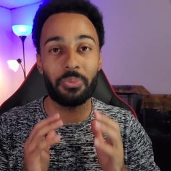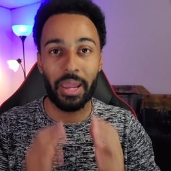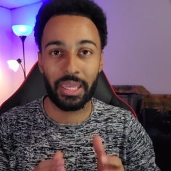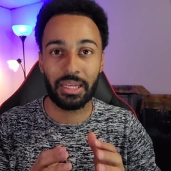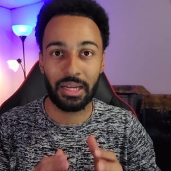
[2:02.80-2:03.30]

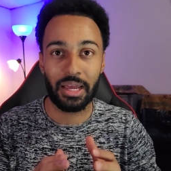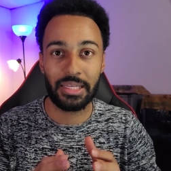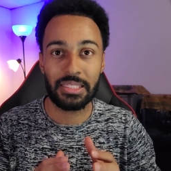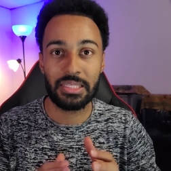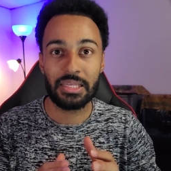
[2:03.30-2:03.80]

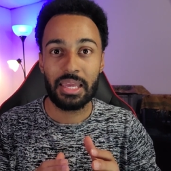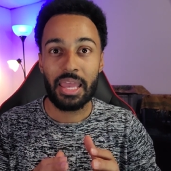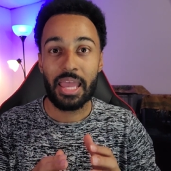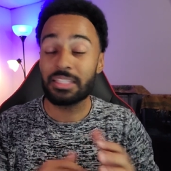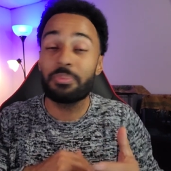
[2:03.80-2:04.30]
recognized.
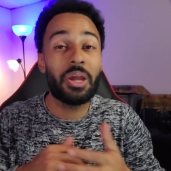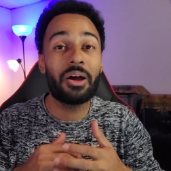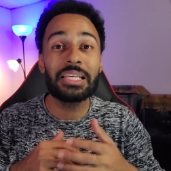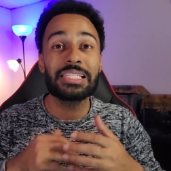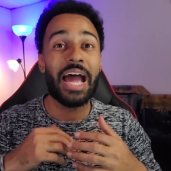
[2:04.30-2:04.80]
And to be
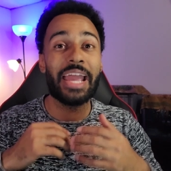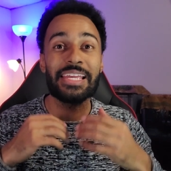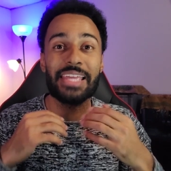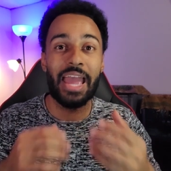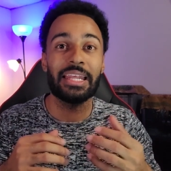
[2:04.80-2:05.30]
honest, I
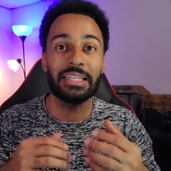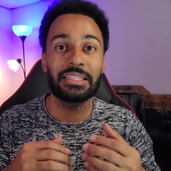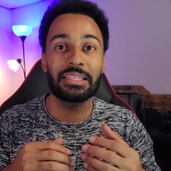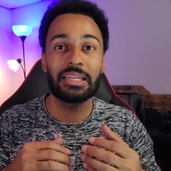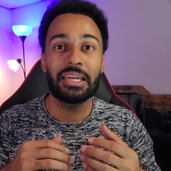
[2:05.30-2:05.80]
get
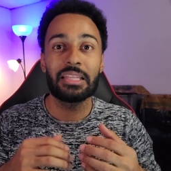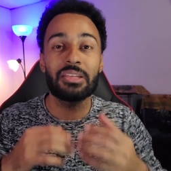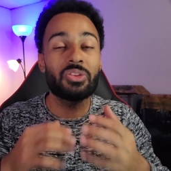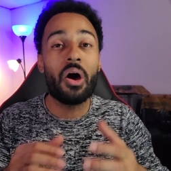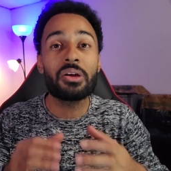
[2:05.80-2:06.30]
it.
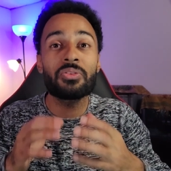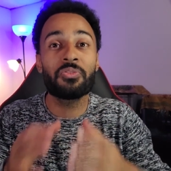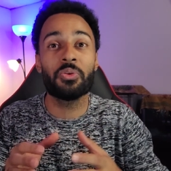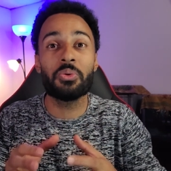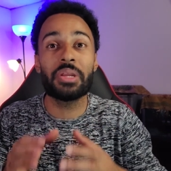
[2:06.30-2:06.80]
The dog's
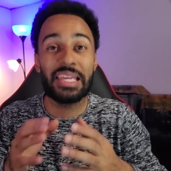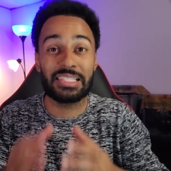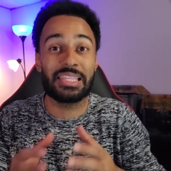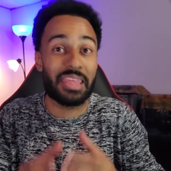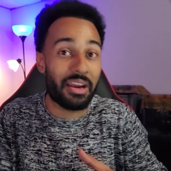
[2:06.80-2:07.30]
food
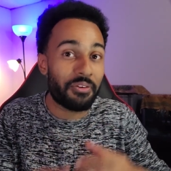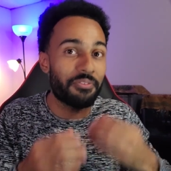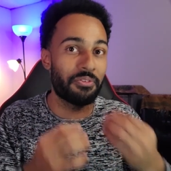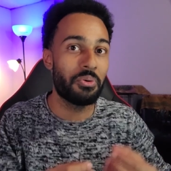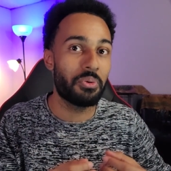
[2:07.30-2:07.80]
is their
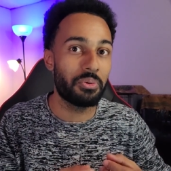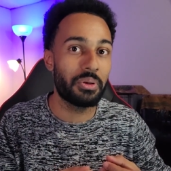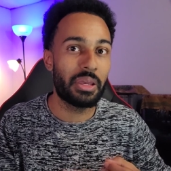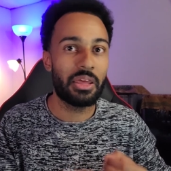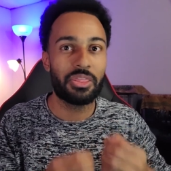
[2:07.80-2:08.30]
food.
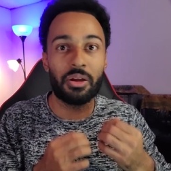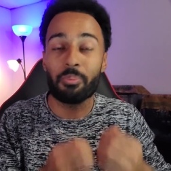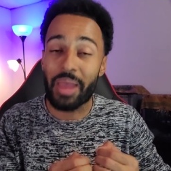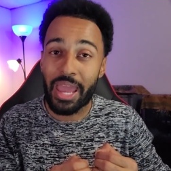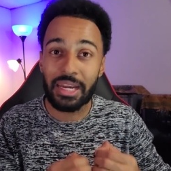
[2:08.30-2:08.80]
Their
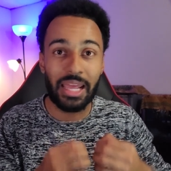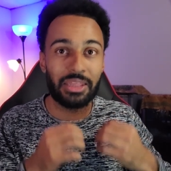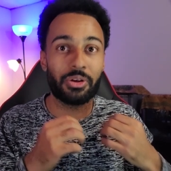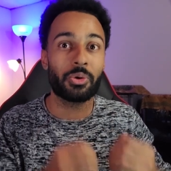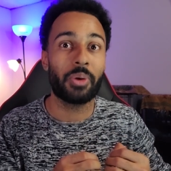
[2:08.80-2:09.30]
bed
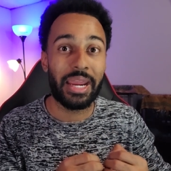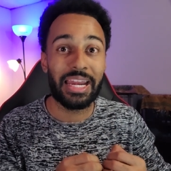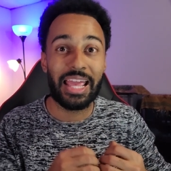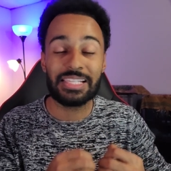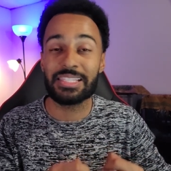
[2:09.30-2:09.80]
and their
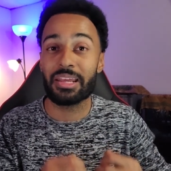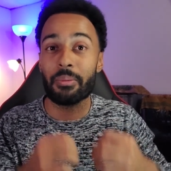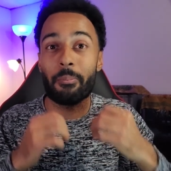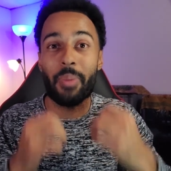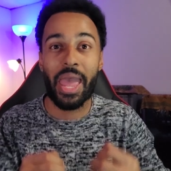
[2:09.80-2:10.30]
crate is
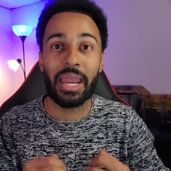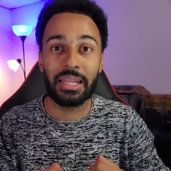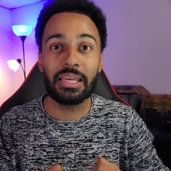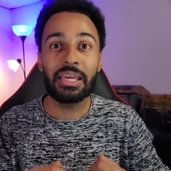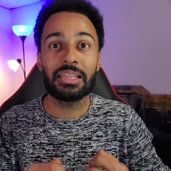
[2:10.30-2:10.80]
their
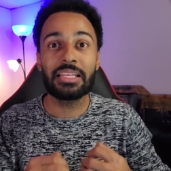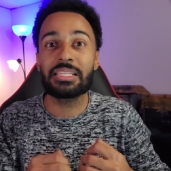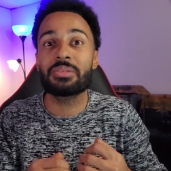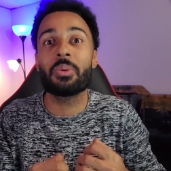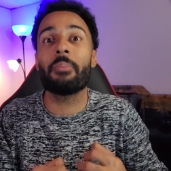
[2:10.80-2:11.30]
bed.
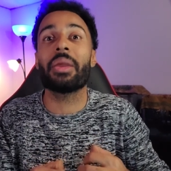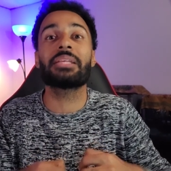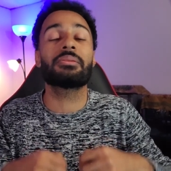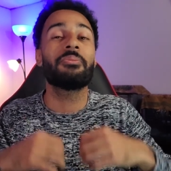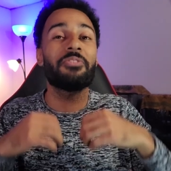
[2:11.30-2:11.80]
This is what
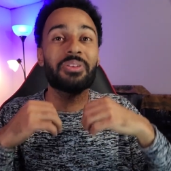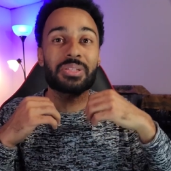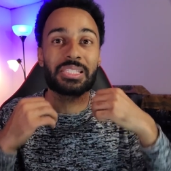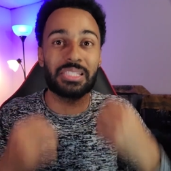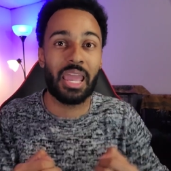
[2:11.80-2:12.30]
makes them feel
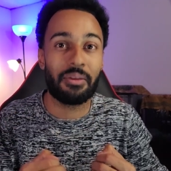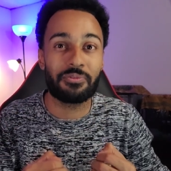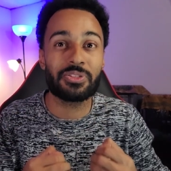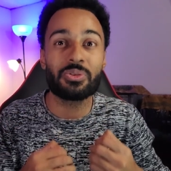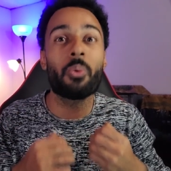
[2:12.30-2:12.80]

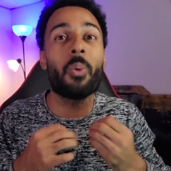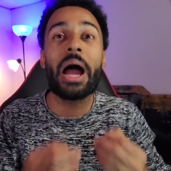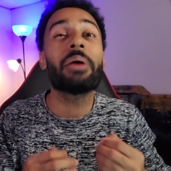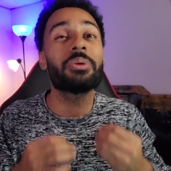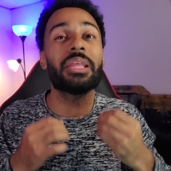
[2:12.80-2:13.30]
safe. So
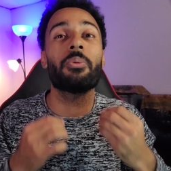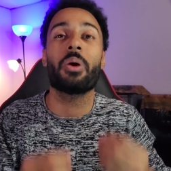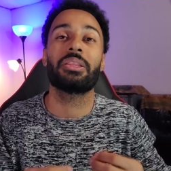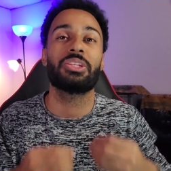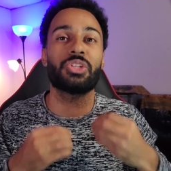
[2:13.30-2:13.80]
why would they
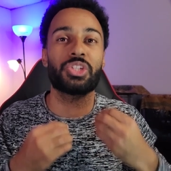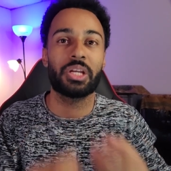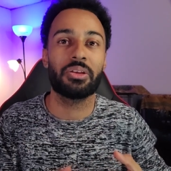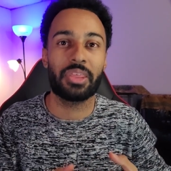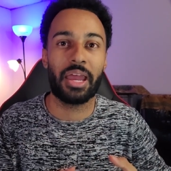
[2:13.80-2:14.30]
want to
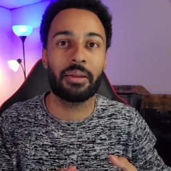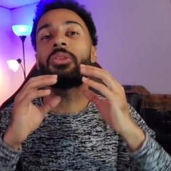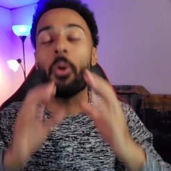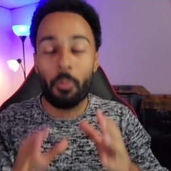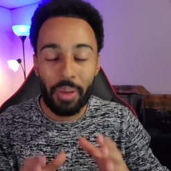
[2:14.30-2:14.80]
share that?
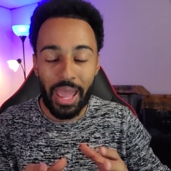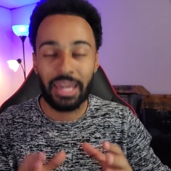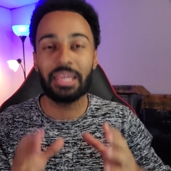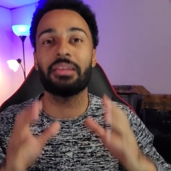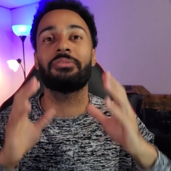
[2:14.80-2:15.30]
Don't
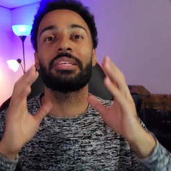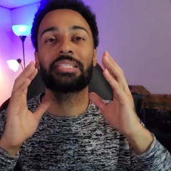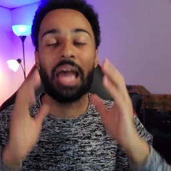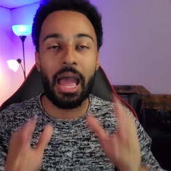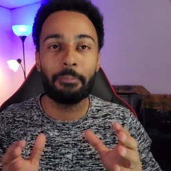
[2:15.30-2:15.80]
panic if
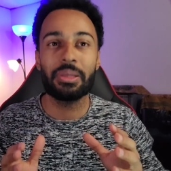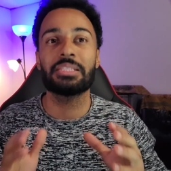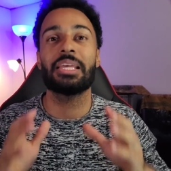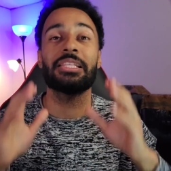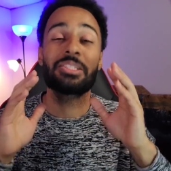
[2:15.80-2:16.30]
this
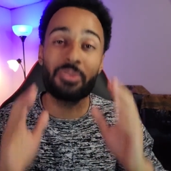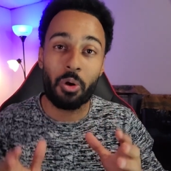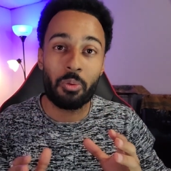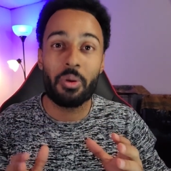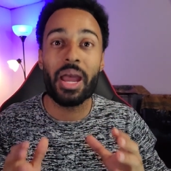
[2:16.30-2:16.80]
happens. It's
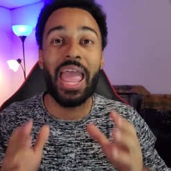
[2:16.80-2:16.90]
normal